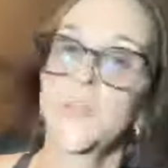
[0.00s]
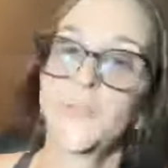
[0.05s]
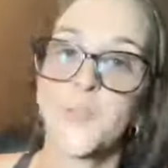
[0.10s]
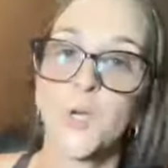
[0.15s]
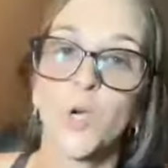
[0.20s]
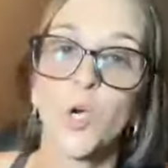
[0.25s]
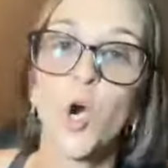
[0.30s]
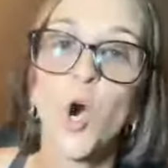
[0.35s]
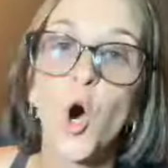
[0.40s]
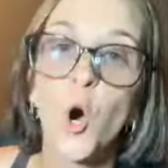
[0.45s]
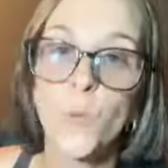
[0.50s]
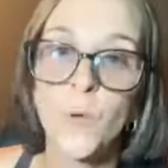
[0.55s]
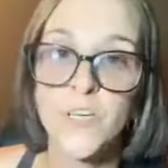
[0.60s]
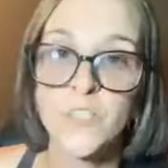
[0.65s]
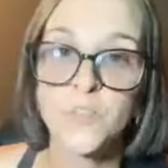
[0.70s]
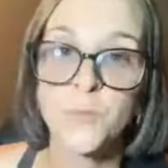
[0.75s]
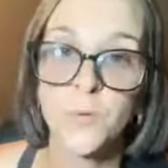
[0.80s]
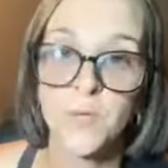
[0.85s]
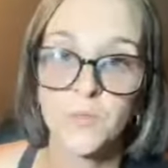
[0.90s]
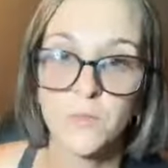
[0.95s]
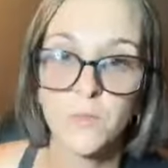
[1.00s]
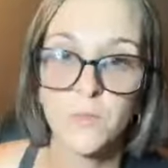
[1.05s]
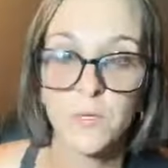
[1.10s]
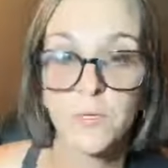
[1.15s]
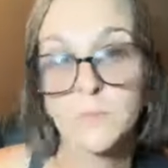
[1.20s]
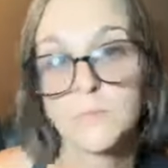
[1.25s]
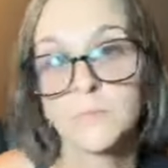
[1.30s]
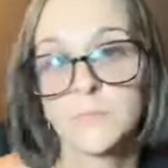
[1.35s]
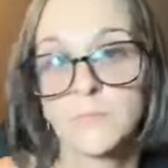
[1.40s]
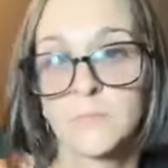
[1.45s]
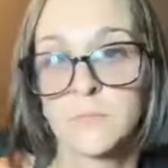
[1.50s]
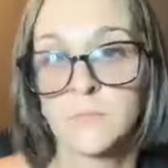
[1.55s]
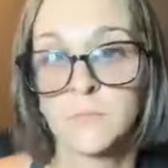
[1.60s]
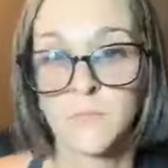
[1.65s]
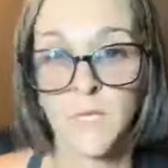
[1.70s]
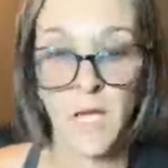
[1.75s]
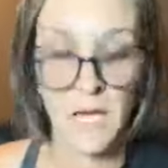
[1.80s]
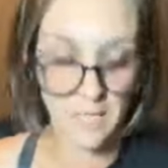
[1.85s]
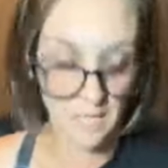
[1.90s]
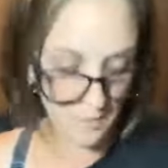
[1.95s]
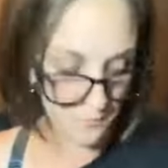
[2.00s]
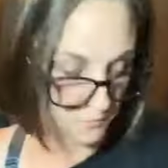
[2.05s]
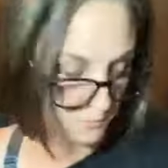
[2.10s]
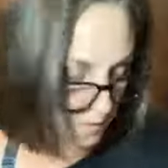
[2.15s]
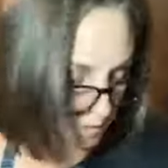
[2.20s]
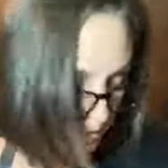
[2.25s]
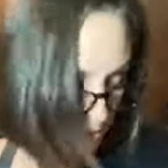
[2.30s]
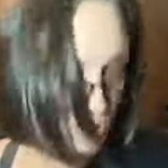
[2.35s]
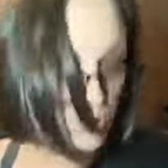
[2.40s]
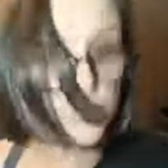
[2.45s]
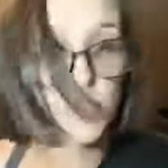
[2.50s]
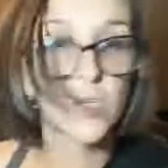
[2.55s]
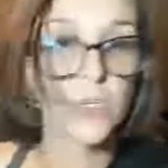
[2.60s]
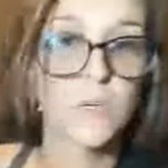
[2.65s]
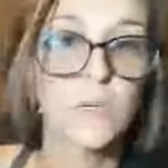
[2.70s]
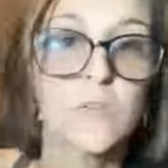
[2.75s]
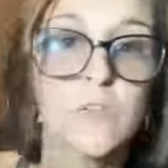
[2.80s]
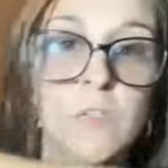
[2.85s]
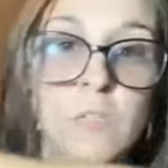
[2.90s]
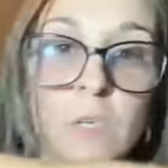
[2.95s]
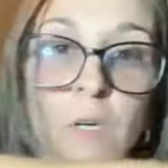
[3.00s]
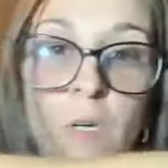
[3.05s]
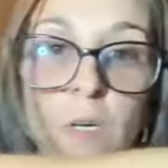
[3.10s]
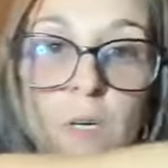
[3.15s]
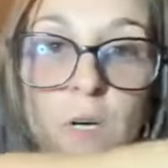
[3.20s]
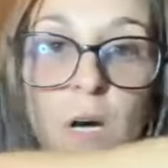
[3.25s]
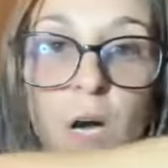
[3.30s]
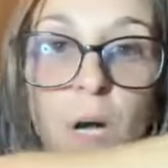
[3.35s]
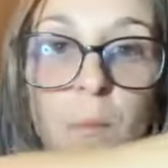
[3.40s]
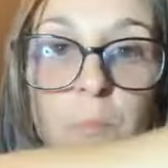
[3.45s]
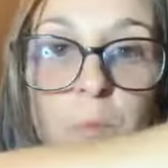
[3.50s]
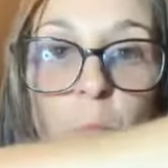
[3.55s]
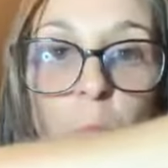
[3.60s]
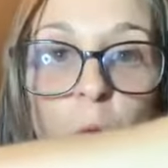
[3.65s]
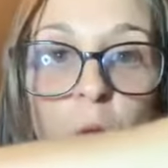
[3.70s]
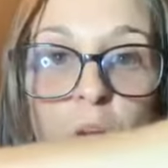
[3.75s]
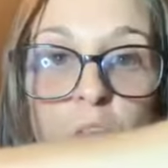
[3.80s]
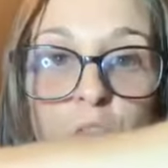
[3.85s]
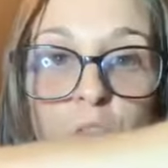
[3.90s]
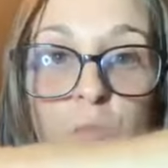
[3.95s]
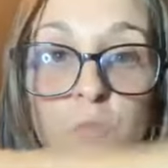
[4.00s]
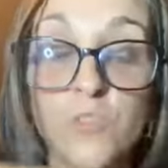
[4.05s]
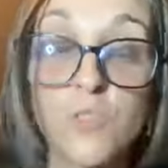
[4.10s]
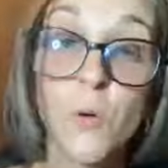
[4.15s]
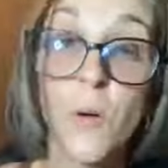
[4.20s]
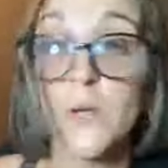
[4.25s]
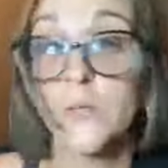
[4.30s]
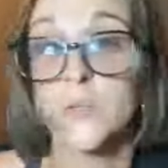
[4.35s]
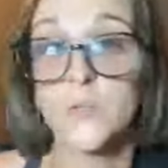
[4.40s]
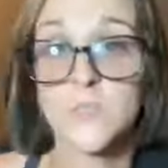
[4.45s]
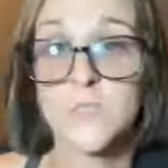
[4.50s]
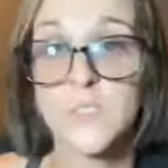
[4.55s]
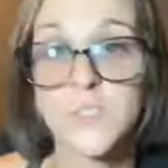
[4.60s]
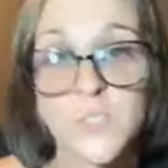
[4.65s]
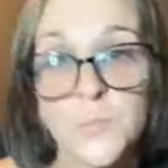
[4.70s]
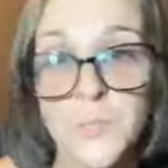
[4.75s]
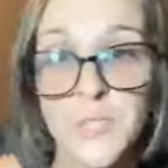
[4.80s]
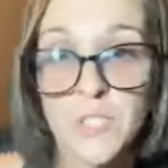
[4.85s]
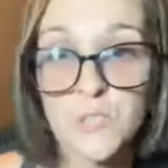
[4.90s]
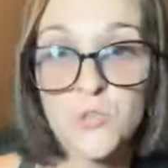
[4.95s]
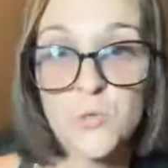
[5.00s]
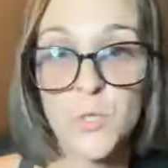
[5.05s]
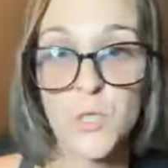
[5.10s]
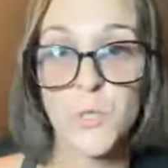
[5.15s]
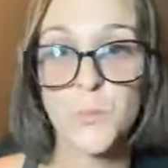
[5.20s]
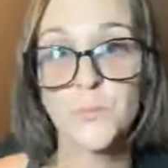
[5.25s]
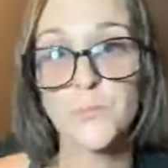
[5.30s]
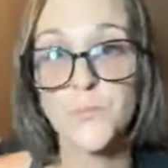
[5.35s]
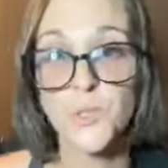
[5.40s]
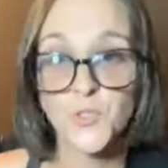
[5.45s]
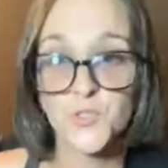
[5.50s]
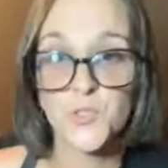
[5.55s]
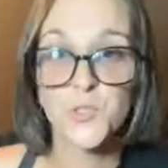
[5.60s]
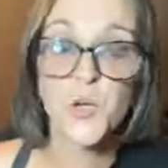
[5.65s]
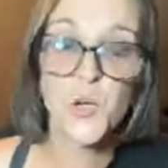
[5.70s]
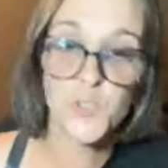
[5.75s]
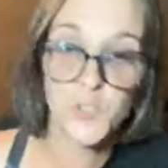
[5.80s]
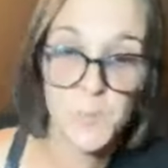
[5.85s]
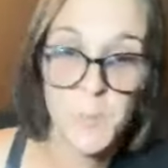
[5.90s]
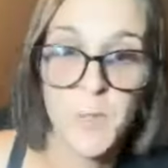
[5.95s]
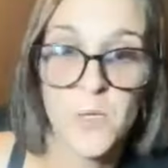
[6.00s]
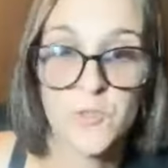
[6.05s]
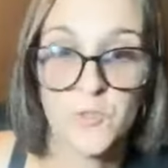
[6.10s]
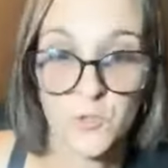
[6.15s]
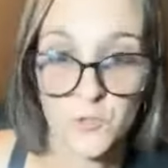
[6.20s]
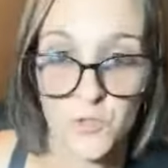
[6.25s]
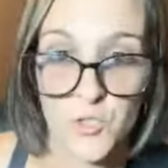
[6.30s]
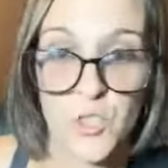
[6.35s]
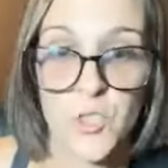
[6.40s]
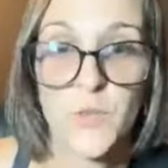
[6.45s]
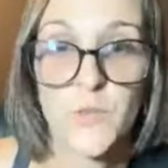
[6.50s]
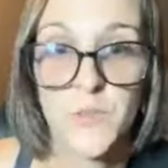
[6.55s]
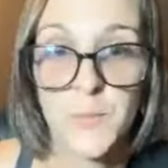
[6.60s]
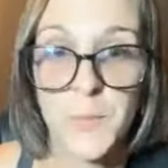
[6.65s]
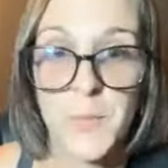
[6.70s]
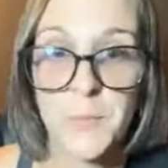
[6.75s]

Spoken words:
that they're always with you. I got fucking chills up the wazoo, so I know this to be true. Those are called spiritual chills,